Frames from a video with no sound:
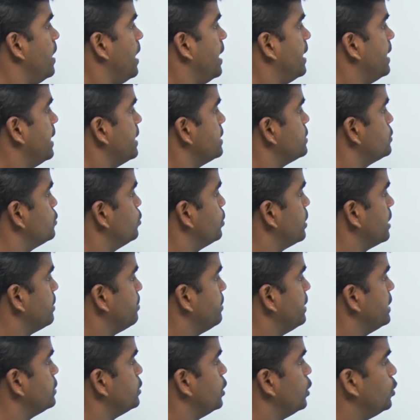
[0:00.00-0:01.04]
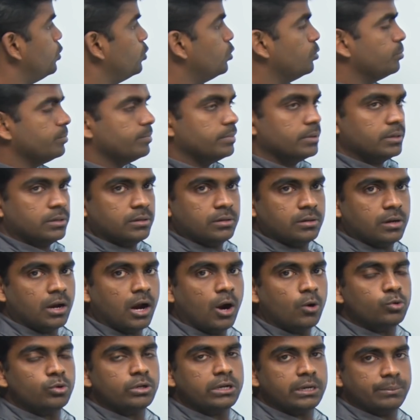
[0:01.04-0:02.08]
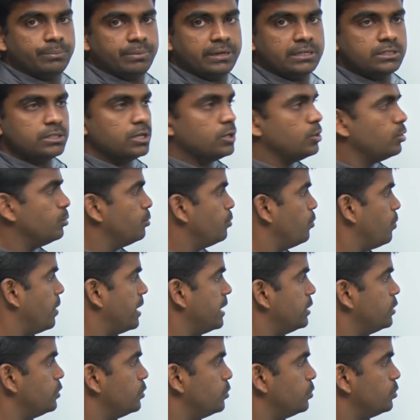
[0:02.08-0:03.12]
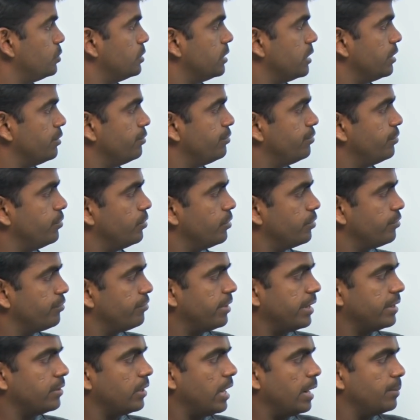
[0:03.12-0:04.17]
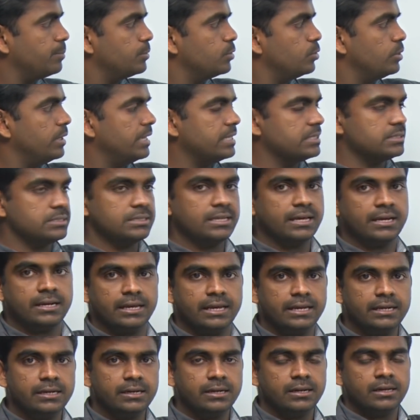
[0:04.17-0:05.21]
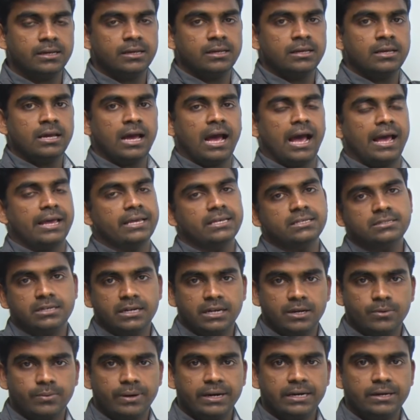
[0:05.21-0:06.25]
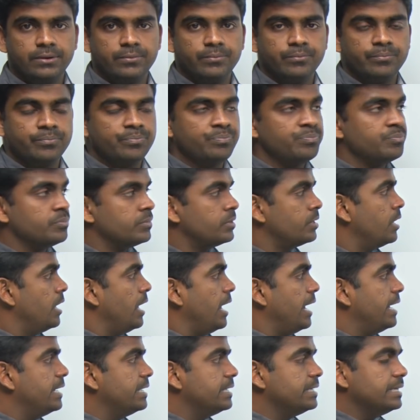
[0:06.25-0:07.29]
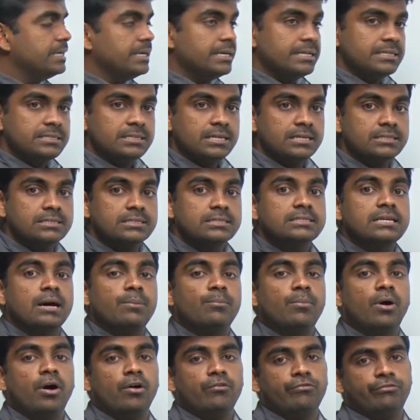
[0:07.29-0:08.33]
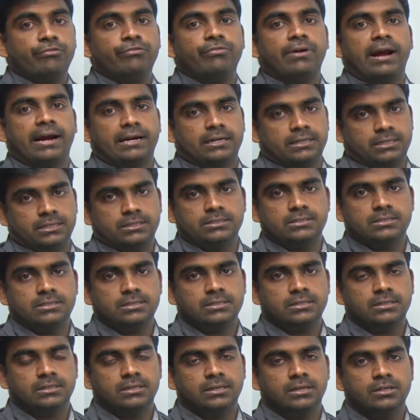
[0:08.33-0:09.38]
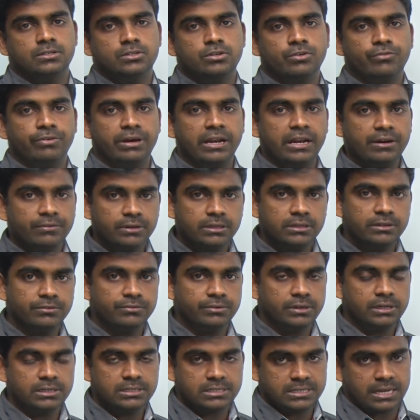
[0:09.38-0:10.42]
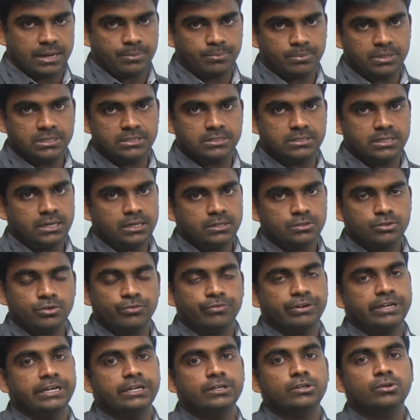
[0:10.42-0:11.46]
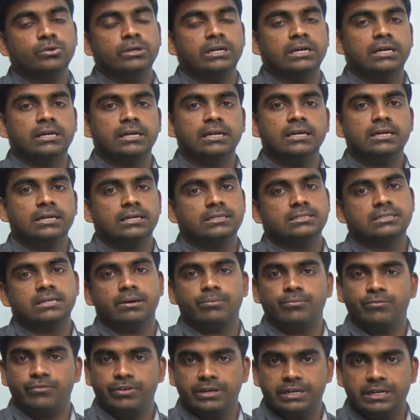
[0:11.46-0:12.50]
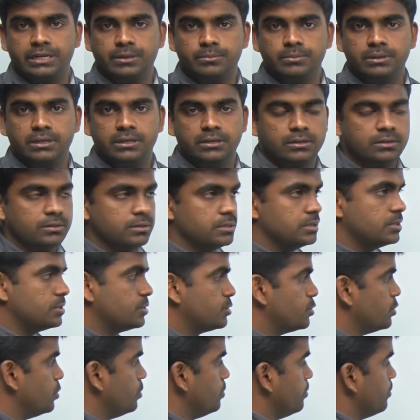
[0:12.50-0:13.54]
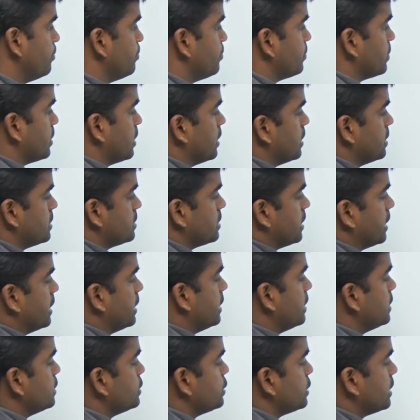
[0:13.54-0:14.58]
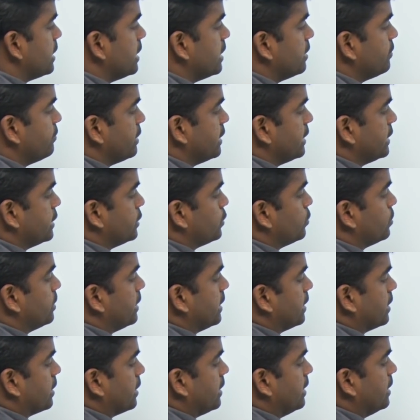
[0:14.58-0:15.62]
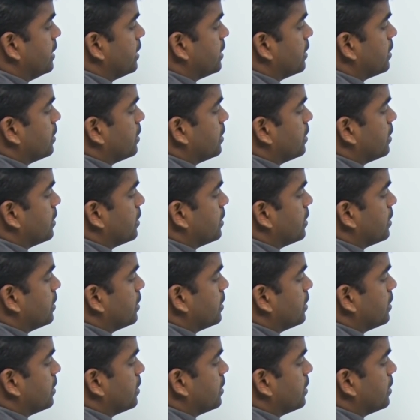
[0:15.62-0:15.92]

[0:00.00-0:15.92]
and next to repeat the loop. How to repeat the loop 1, 2, 3, 4, 5 up to less than n, I is required. And here it is a sum of factors. So whenever the word sum is there, so we need to declare a sum variable. So is initially we need to declare